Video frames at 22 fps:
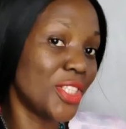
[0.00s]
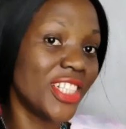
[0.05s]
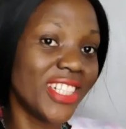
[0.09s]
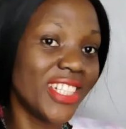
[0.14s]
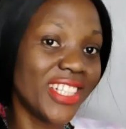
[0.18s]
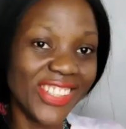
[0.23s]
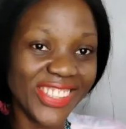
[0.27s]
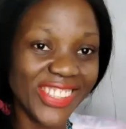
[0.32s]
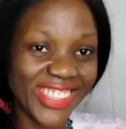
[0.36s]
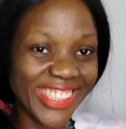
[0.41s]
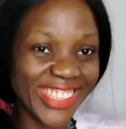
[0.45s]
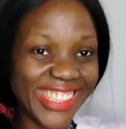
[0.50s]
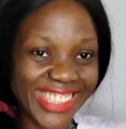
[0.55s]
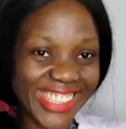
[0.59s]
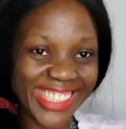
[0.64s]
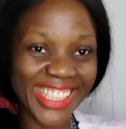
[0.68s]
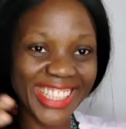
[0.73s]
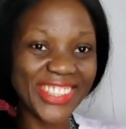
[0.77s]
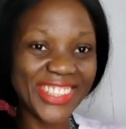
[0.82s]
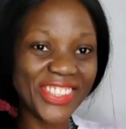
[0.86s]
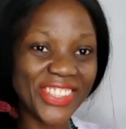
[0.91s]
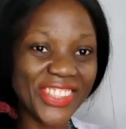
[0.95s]
on this channel.
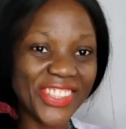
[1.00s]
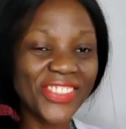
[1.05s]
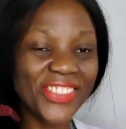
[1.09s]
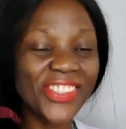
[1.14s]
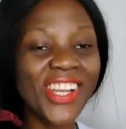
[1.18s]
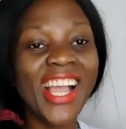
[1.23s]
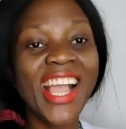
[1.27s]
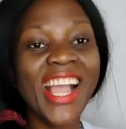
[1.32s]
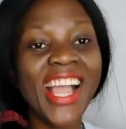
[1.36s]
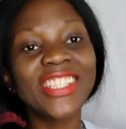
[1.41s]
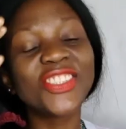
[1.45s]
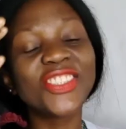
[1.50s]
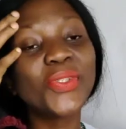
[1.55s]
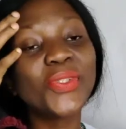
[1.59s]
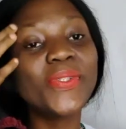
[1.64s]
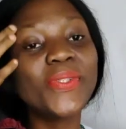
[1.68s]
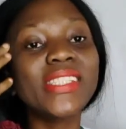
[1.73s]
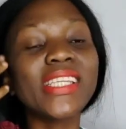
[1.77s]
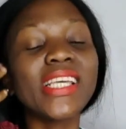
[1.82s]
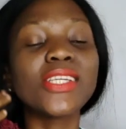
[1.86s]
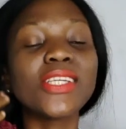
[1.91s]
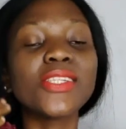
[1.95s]
So jewelries are
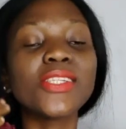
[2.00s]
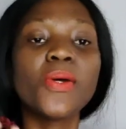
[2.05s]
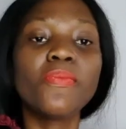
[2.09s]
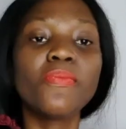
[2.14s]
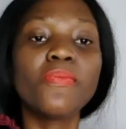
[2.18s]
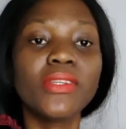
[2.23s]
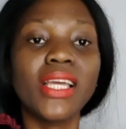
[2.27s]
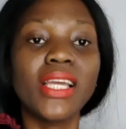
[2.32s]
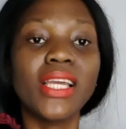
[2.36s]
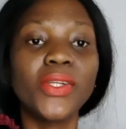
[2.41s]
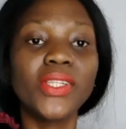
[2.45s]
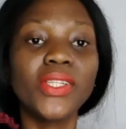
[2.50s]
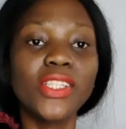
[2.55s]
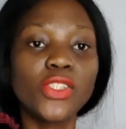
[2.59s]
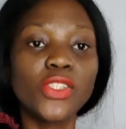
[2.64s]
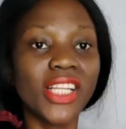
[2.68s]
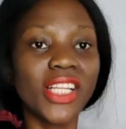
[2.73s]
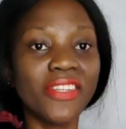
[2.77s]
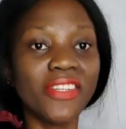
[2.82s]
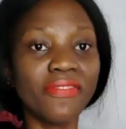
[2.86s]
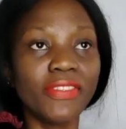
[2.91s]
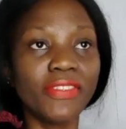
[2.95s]
something that you need to
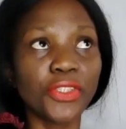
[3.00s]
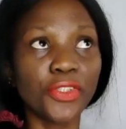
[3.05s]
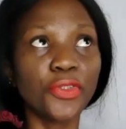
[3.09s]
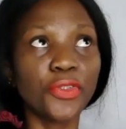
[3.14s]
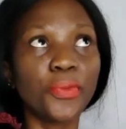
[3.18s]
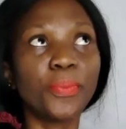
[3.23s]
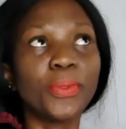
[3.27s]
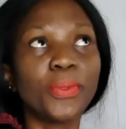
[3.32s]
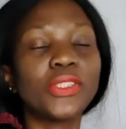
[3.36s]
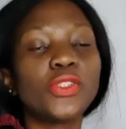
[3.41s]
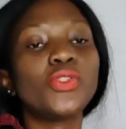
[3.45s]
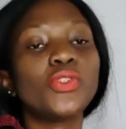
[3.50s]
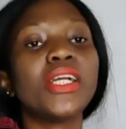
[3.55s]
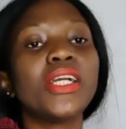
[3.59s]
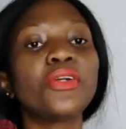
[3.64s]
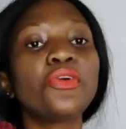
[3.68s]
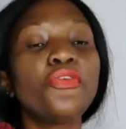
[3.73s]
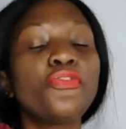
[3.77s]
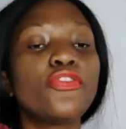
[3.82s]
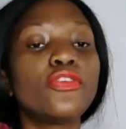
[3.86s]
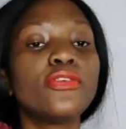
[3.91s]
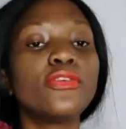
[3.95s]
elevate your look, but you can go
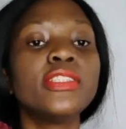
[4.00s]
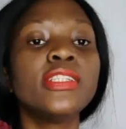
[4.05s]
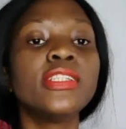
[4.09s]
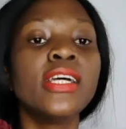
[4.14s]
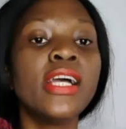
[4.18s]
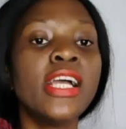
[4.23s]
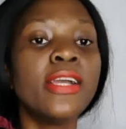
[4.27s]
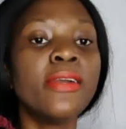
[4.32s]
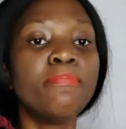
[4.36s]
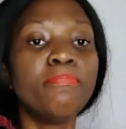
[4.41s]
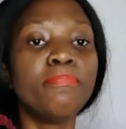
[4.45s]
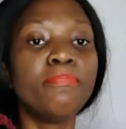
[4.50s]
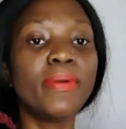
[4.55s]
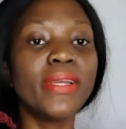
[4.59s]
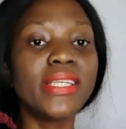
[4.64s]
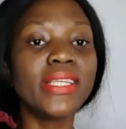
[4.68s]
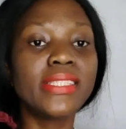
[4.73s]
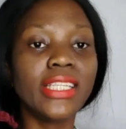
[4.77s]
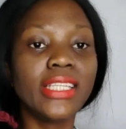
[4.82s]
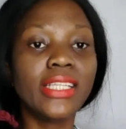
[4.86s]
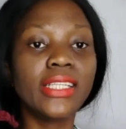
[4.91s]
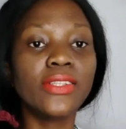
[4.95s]
for basic
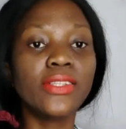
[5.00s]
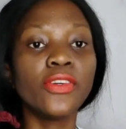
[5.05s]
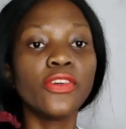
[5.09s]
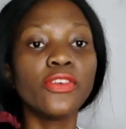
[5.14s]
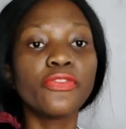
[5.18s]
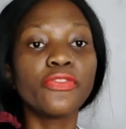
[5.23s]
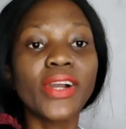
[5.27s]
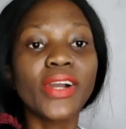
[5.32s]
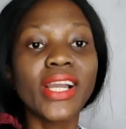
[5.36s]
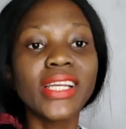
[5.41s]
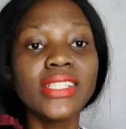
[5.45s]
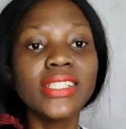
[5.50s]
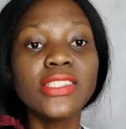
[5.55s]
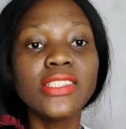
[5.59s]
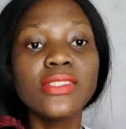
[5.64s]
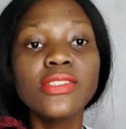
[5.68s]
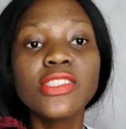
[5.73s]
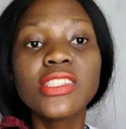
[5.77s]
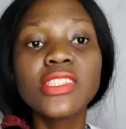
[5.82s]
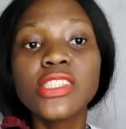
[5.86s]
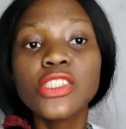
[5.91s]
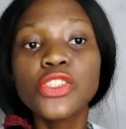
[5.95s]
fine
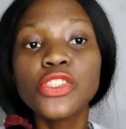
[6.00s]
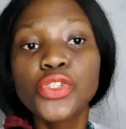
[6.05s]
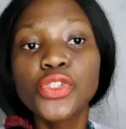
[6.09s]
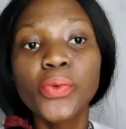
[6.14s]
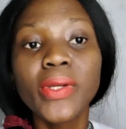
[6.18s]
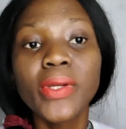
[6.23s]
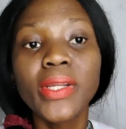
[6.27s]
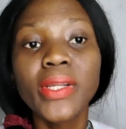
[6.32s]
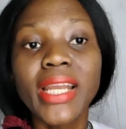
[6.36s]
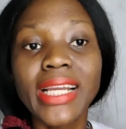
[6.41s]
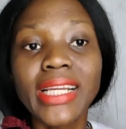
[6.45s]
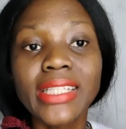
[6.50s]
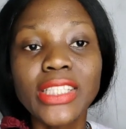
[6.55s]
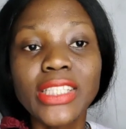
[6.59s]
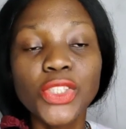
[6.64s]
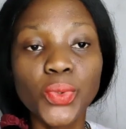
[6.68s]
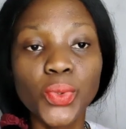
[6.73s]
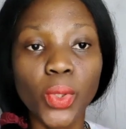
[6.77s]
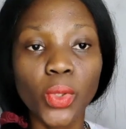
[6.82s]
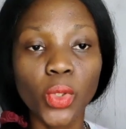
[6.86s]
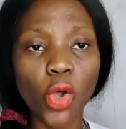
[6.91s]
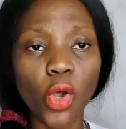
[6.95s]
thing jewelry like this one
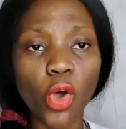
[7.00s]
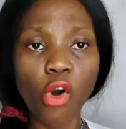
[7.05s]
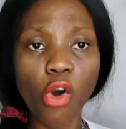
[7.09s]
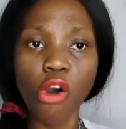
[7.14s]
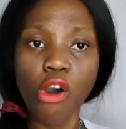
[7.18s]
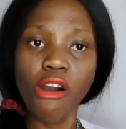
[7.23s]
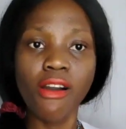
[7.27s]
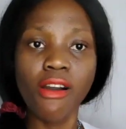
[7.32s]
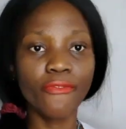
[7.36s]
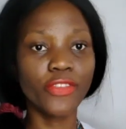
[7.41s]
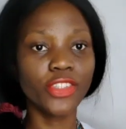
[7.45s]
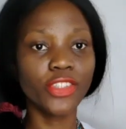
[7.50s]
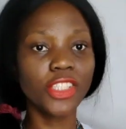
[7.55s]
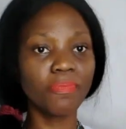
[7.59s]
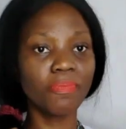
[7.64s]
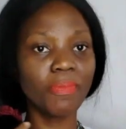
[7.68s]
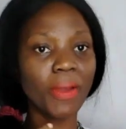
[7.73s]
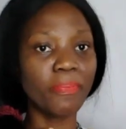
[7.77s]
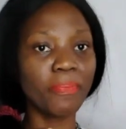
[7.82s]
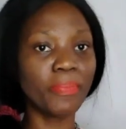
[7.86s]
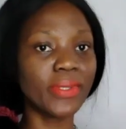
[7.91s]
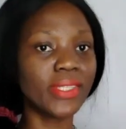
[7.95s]
or for certain
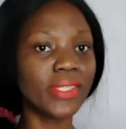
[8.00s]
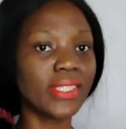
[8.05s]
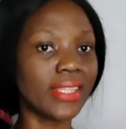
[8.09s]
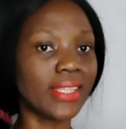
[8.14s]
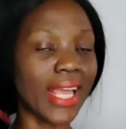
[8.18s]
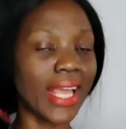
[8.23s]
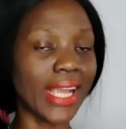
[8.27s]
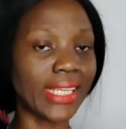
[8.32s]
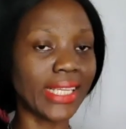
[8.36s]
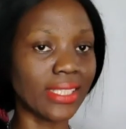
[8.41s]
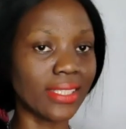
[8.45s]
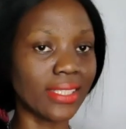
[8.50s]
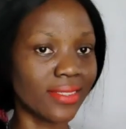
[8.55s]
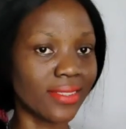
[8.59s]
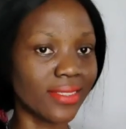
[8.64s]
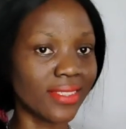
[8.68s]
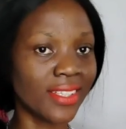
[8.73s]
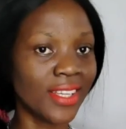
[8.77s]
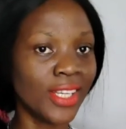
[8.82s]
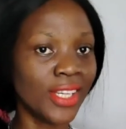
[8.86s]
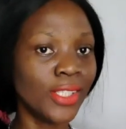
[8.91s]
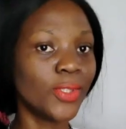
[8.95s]
pieces like this.
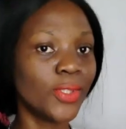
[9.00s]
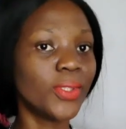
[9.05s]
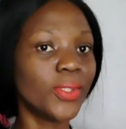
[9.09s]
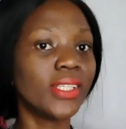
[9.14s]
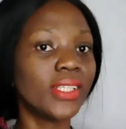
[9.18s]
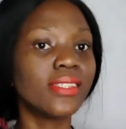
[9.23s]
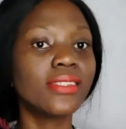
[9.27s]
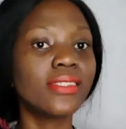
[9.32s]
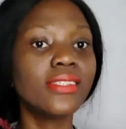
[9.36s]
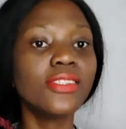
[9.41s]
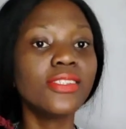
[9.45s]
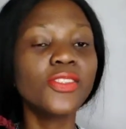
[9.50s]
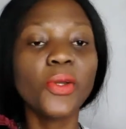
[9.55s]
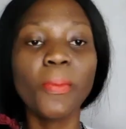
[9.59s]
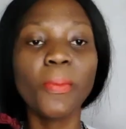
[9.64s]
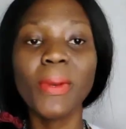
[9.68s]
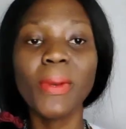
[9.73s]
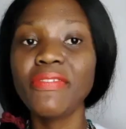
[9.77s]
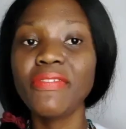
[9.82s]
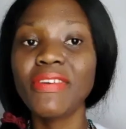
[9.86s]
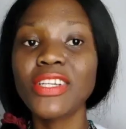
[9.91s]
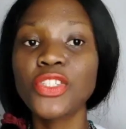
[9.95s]
So you can see normally if I
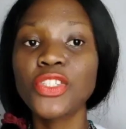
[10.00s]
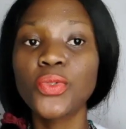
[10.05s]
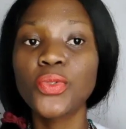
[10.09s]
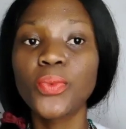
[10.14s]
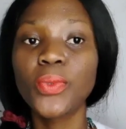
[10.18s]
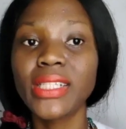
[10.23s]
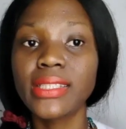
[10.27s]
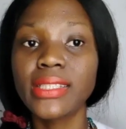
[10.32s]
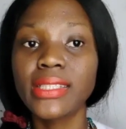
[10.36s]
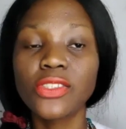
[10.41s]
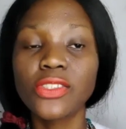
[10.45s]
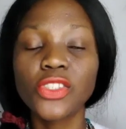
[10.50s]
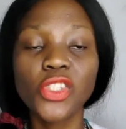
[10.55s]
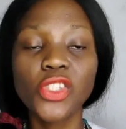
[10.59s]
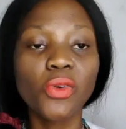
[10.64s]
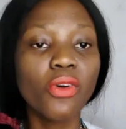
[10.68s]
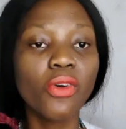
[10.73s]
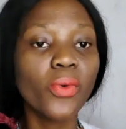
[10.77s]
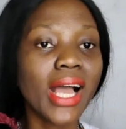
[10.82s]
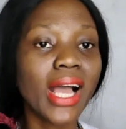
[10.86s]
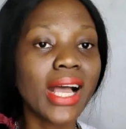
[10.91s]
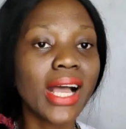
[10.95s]
should wear this, someone will
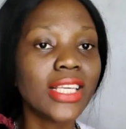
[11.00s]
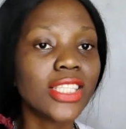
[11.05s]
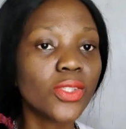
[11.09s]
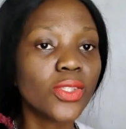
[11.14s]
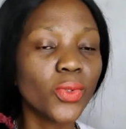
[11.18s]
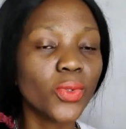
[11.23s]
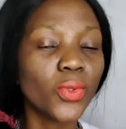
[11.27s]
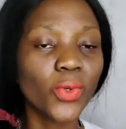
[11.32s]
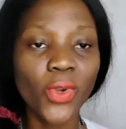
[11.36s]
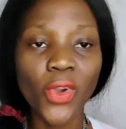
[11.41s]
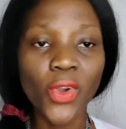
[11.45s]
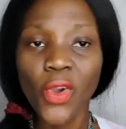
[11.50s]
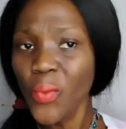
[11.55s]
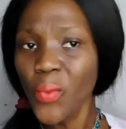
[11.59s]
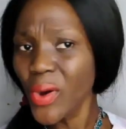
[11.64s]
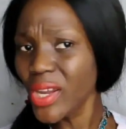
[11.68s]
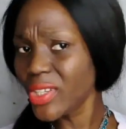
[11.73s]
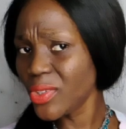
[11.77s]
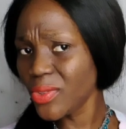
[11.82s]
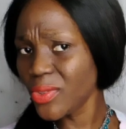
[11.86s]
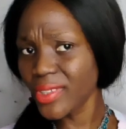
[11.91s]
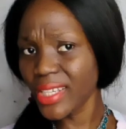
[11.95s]
ask you, where did
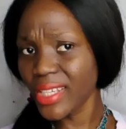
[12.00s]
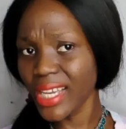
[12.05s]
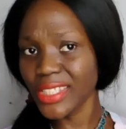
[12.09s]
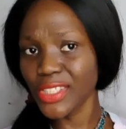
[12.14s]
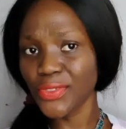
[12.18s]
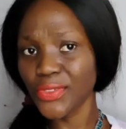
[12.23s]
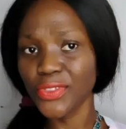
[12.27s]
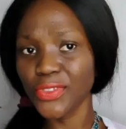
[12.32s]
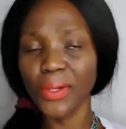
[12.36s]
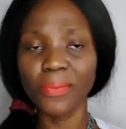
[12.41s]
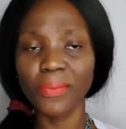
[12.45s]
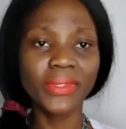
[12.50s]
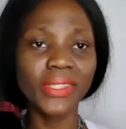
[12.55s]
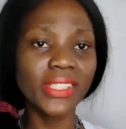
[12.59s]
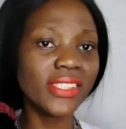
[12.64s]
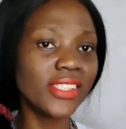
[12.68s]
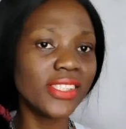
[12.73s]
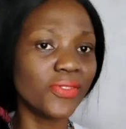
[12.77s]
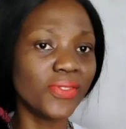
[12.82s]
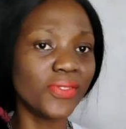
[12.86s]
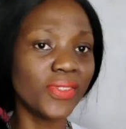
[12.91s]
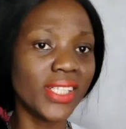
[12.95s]
you get this from? This is
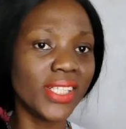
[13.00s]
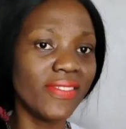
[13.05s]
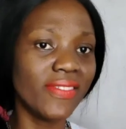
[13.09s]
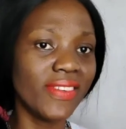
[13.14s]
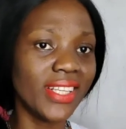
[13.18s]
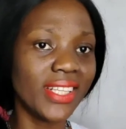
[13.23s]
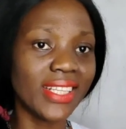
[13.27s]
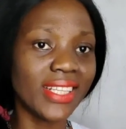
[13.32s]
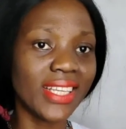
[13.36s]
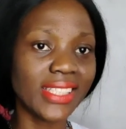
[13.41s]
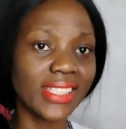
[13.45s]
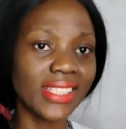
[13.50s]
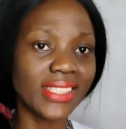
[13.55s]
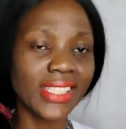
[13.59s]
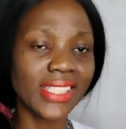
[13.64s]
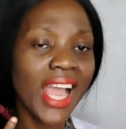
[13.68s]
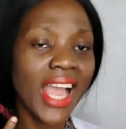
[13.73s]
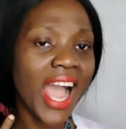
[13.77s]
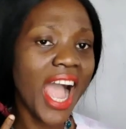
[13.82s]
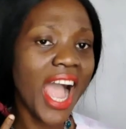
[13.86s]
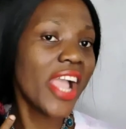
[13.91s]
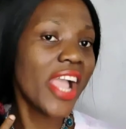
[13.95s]
really, really nice.
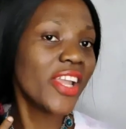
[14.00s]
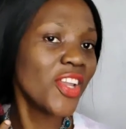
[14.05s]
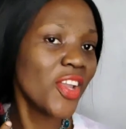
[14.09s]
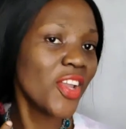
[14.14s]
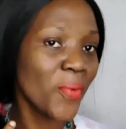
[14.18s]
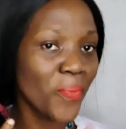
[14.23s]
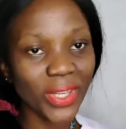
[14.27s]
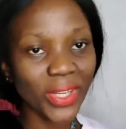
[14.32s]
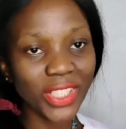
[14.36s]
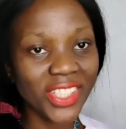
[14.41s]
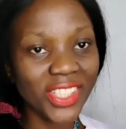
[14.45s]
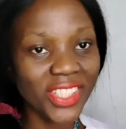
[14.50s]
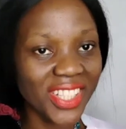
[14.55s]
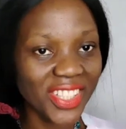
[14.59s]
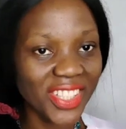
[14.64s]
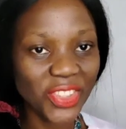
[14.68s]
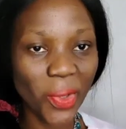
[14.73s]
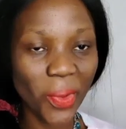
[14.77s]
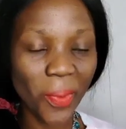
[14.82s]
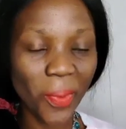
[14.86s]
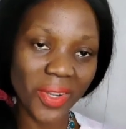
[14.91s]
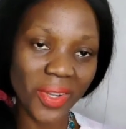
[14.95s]
Are you a personal shopper
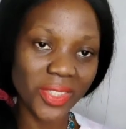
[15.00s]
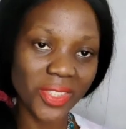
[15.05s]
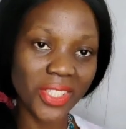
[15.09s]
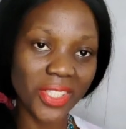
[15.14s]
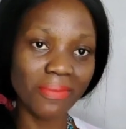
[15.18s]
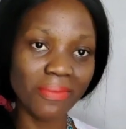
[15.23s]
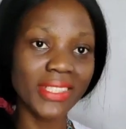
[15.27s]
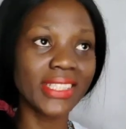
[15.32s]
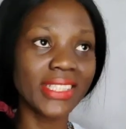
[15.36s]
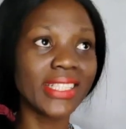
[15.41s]
or something?